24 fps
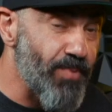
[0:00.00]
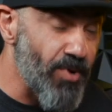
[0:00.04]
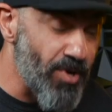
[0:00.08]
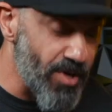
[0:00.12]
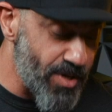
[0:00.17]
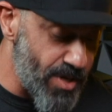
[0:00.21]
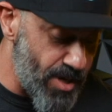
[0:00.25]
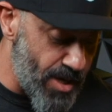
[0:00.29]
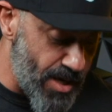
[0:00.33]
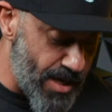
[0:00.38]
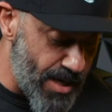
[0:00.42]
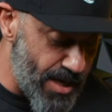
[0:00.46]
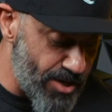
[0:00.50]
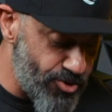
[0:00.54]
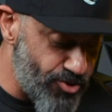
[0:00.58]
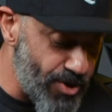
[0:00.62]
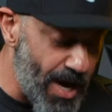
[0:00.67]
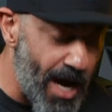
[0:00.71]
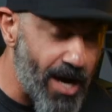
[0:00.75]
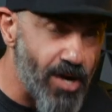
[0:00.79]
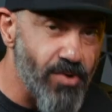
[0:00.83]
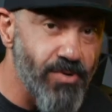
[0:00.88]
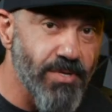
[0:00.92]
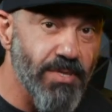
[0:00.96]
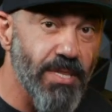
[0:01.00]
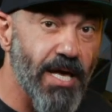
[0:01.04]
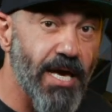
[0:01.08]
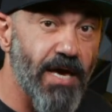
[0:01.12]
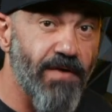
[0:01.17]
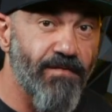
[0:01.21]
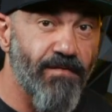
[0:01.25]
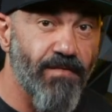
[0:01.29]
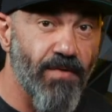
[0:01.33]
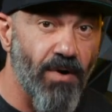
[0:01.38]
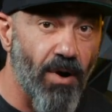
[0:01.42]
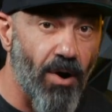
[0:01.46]
book. Jocko and
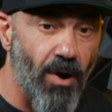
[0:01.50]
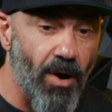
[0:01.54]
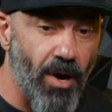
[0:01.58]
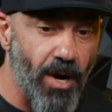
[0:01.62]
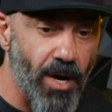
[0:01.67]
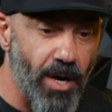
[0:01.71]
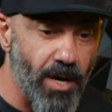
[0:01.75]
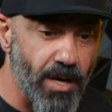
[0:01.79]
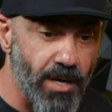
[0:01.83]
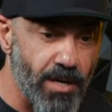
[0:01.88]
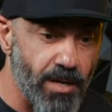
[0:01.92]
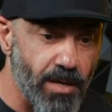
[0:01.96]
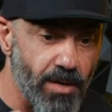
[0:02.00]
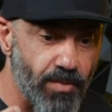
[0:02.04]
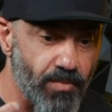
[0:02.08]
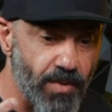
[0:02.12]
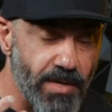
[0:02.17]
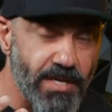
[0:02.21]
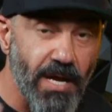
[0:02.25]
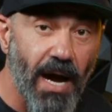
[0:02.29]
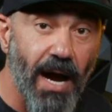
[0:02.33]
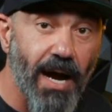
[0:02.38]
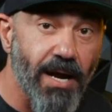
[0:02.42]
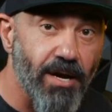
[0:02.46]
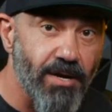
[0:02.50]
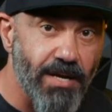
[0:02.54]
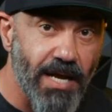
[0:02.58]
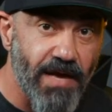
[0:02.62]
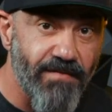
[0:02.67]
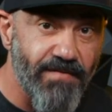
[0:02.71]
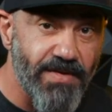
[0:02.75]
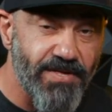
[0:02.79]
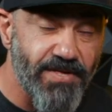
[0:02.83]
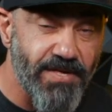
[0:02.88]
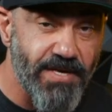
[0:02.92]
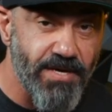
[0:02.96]
Leif are retired
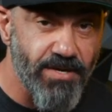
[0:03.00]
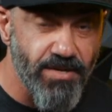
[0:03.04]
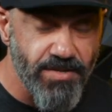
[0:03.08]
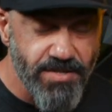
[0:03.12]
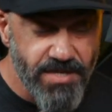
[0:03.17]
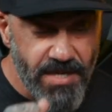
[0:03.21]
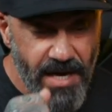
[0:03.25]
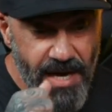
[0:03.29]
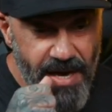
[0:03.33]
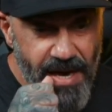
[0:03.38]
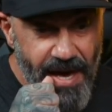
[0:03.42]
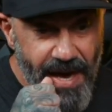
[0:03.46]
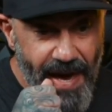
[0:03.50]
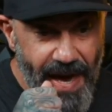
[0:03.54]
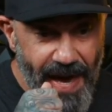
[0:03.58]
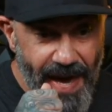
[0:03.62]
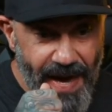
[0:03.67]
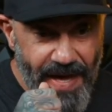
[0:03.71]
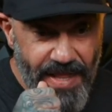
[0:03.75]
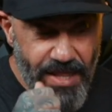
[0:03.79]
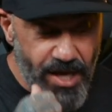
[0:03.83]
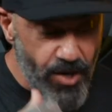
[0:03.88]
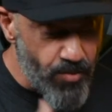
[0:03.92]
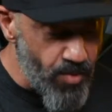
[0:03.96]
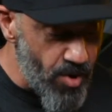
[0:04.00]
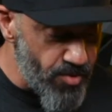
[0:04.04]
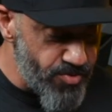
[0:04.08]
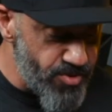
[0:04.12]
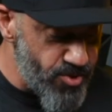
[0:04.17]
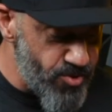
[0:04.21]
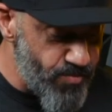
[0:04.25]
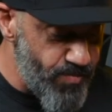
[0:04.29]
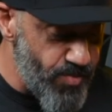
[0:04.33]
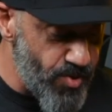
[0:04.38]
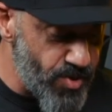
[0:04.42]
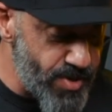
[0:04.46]
Navy SEALs, and they wrote
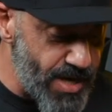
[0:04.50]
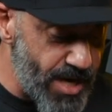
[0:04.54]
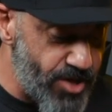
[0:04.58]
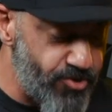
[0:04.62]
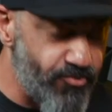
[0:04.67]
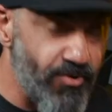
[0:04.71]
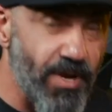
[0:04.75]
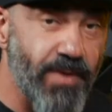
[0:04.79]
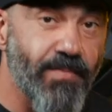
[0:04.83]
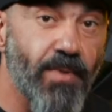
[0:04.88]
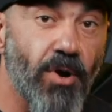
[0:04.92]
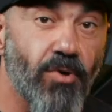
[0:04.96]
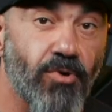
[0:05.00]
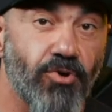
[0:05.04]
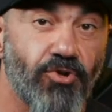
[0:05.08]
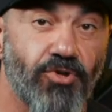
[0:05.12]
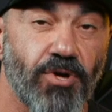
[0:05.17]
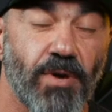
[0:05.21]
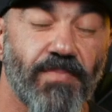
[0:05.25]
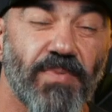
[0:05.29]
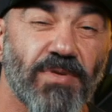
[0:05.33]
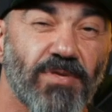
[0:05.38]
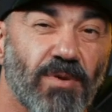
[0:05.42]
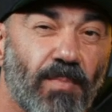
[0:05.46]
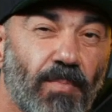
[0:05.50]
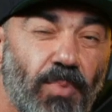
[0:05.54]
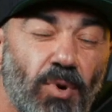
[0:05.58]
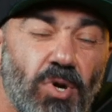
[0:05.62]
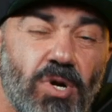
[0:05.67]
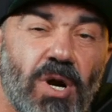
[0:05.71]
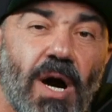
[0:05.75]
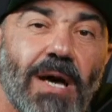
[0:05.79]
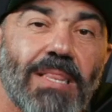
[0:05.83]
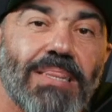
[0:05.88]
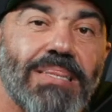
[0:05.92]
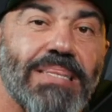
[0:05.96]
this book, Extreme Ownership. It's a
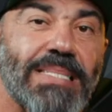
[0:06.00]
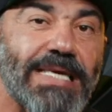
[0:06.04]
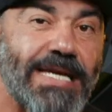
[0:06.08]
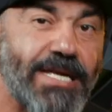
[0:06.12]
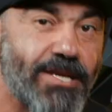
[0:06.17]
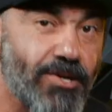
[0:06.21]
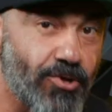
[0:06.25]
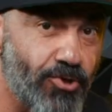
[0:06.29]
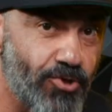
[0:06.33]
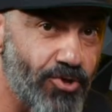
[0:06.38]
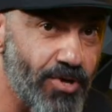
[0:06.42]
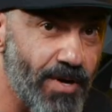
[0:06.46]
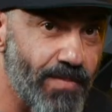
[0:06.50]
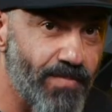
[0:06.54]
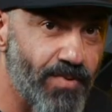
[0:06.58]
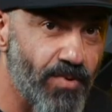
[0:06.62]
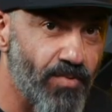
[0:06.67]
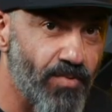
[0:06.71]
book on leadership,